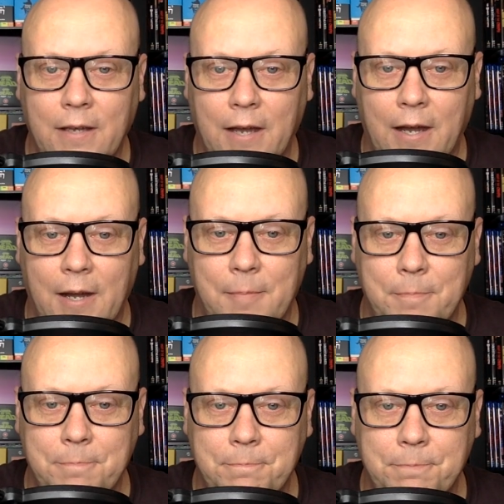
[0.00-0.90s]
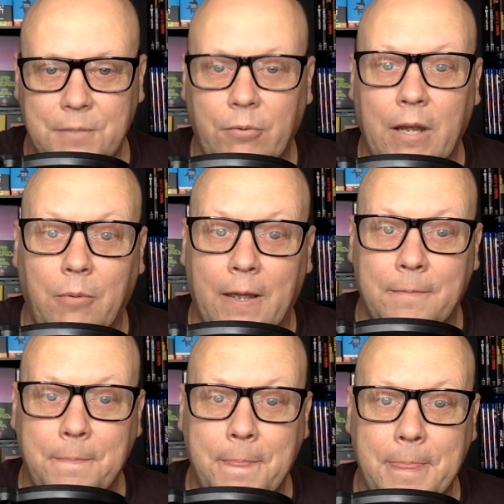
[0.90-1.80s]
Um, so
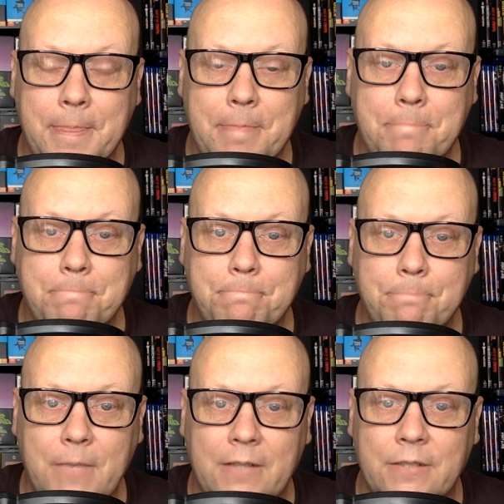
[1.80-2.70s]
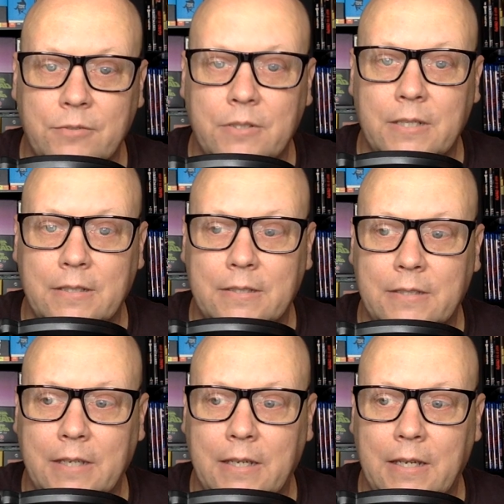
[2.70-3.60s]
anyway, it's interesting to
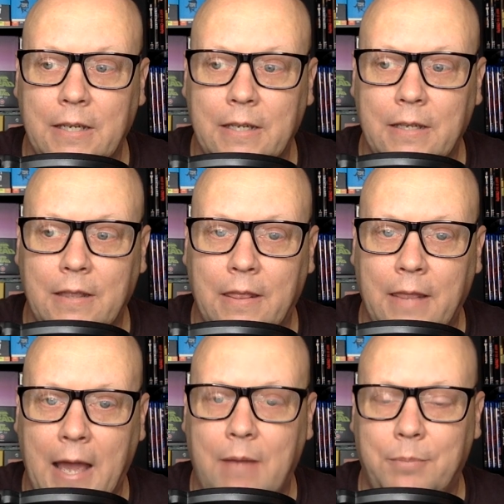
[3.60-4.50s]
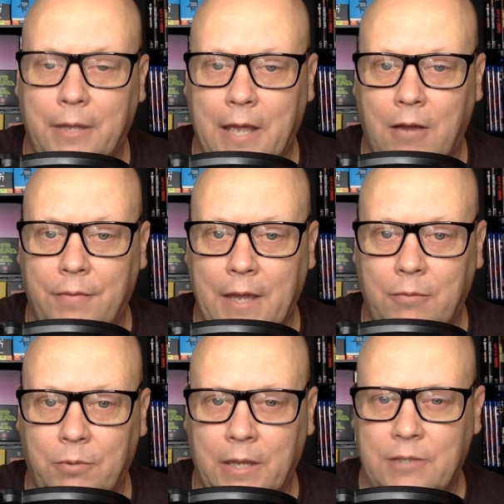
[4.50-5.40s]
see that play out,
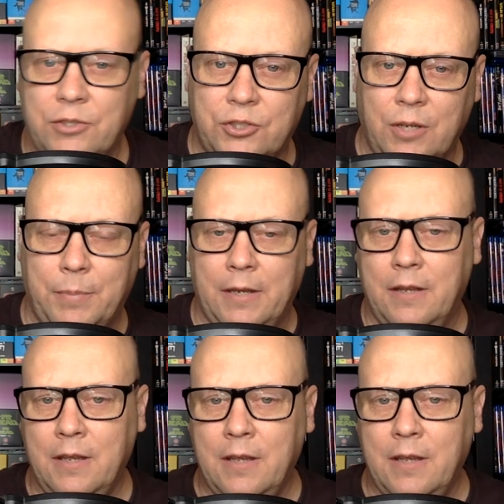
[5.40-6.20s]
that relationship, and